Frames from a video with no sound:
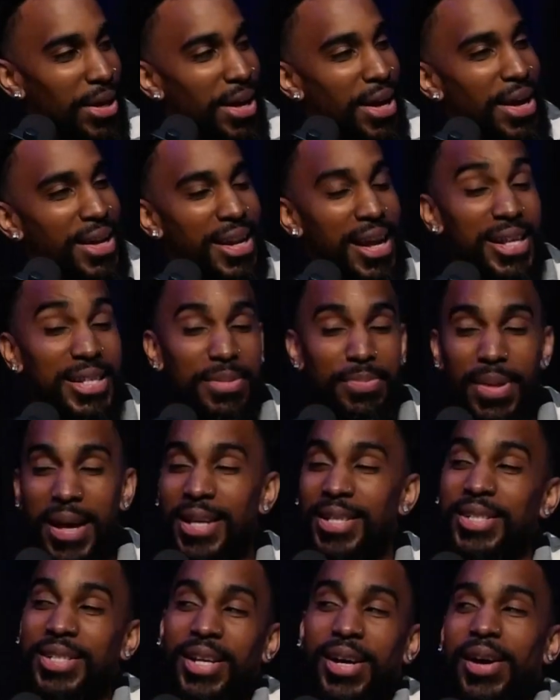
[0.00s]
yeah, that's
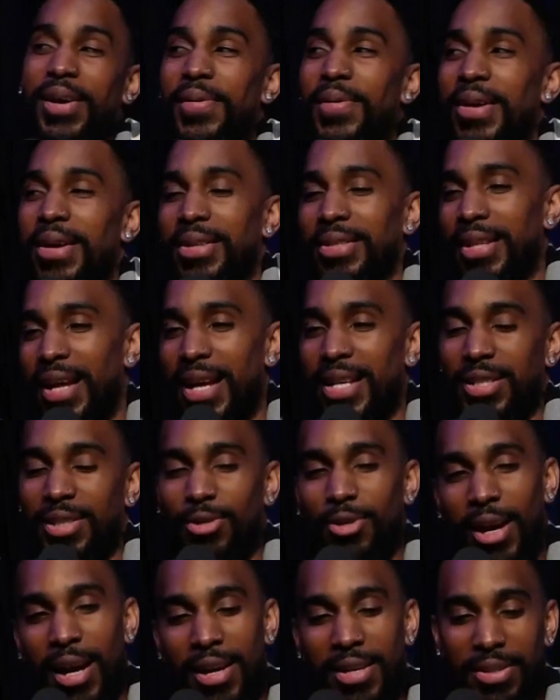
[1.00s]
messed up. That's
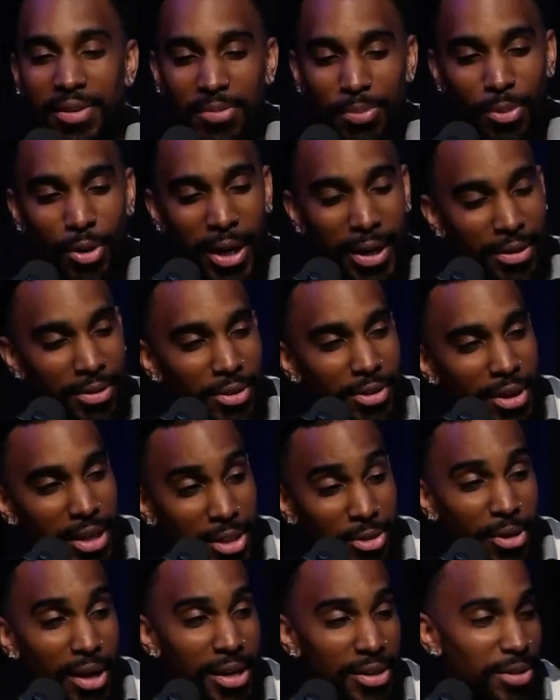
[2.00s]
grounds of break. That's
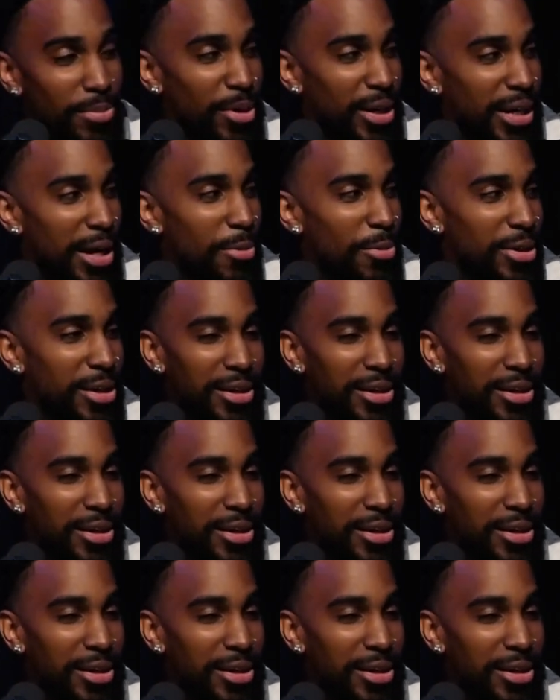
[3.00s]
grounds to break up with a nigga